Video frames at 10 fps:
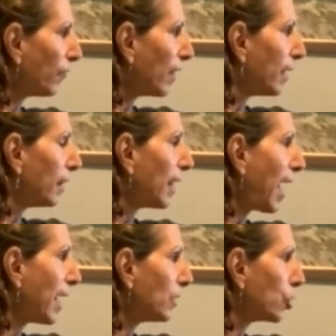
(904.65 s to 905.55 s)
The
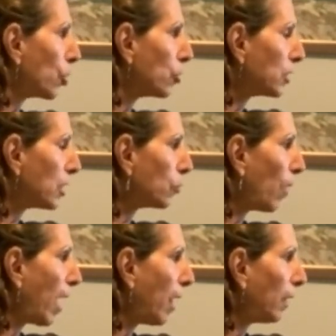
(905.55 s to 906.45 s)
head turns as
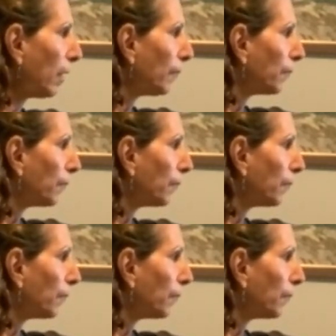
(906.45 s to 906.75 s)
well.